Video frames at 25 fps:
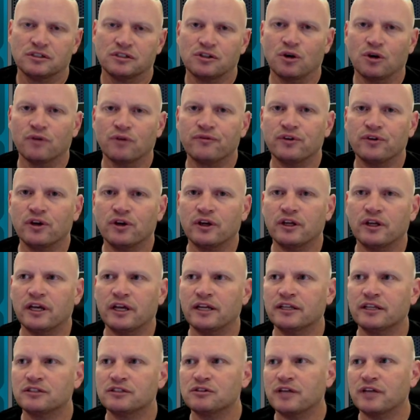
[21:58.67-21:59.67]
So if
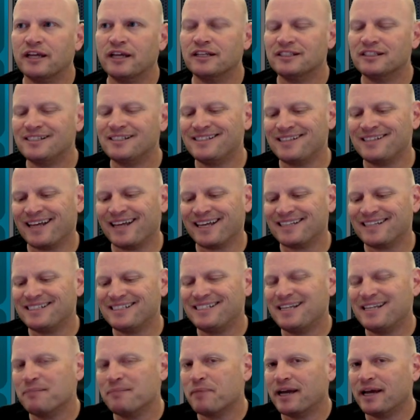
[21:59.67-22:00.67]
and it's and it's like
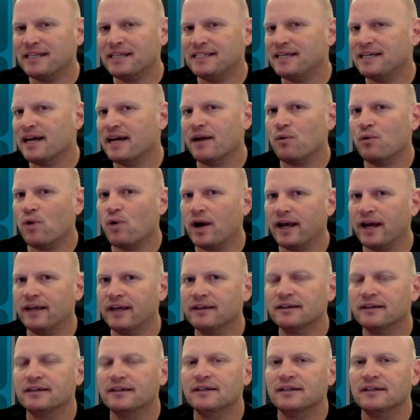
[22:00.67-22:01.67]
semi DIY
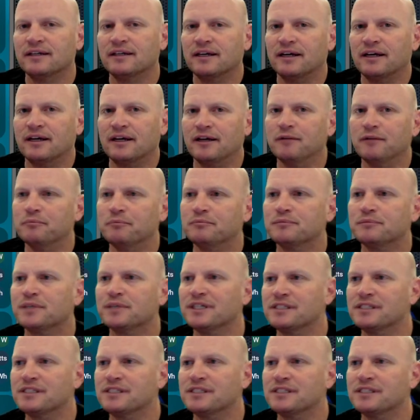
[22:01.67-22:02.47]
because um,